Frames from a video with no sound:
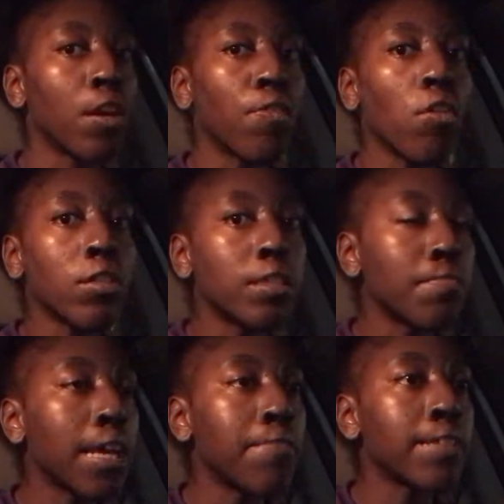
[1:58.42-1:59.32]
Of course,
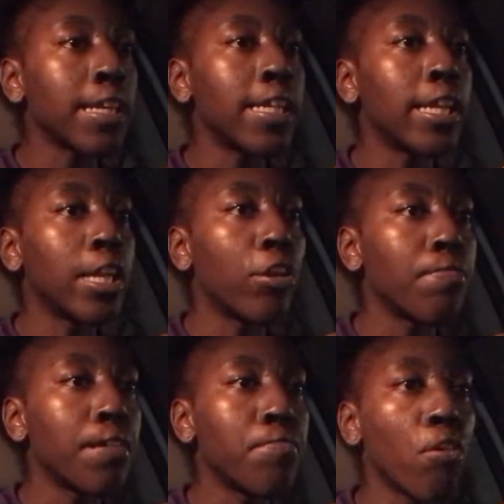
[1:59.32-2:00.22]
sometimes they need a
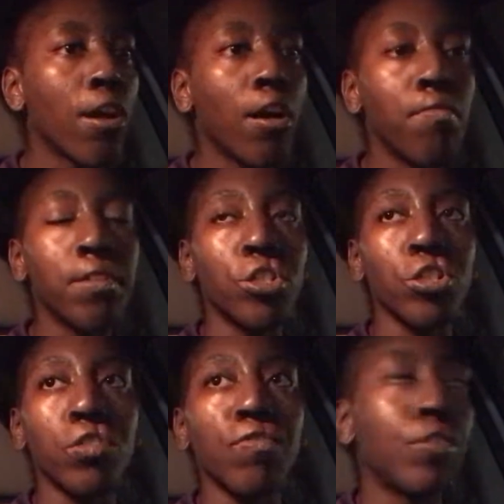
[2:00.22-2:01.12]
little bit more help than
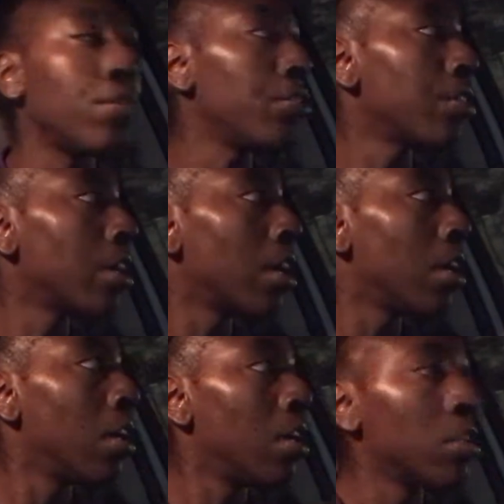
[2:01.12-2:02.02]
just food.
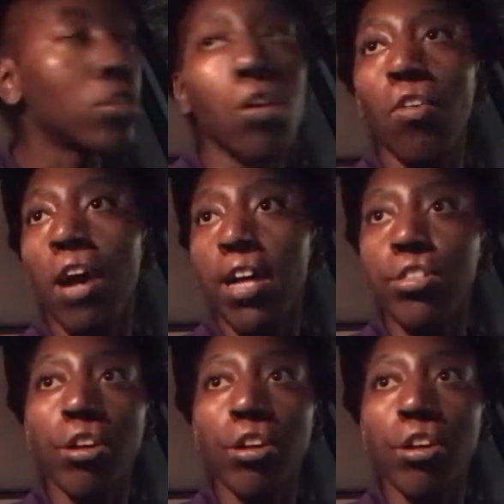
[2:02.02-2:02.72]
So I